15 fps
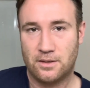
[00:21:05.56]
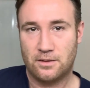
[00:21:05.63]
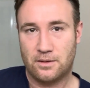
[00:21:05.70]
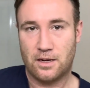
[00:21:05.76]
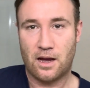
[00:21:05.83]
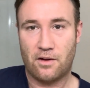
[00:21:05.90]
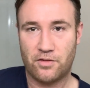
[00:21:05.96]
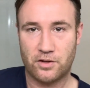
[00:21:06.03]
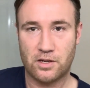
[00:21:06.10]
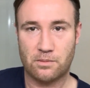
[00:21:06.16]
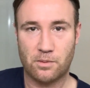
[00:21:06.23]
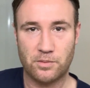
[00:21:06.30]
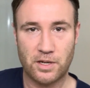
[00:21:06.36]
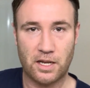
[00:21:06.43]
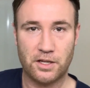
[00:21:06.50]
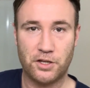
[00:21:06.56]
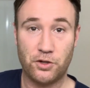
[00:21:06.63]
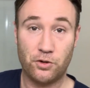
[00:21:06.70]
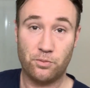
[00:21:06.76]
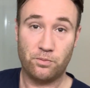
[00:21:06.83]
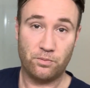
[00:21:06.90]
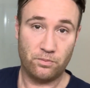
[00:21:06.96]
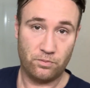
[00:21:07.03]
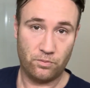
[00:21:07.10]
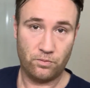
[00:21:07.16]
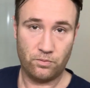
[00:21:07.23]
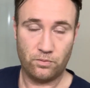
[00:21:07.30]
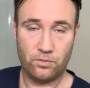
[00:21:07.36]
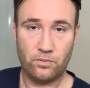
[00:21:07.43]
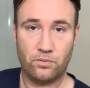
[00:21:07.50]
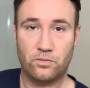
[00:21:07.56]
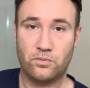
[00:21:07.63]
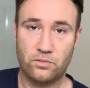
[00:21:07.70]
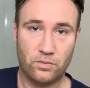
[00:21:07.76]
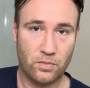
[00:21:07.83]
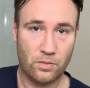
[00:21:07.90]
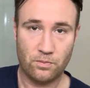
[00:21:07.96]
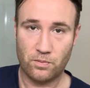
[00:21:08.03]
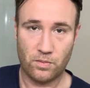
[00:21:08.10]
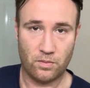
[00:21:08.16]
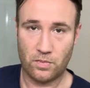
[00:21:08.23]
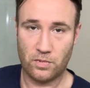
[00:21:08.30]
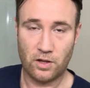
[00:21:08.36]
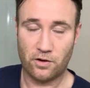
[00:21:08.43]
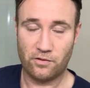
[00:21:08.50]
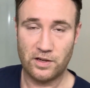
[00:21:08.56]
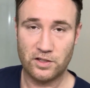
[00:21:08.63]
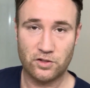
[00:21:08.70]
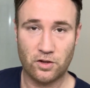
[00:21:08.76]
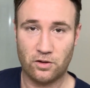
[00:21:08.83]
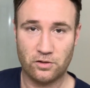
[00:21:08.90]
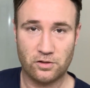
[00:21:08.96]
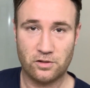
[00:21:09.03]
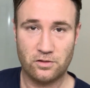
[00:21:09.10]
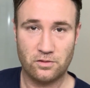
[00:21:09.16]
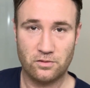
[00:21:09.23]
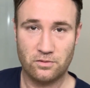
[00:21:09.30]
And half the time I'm telling you a lot of insults.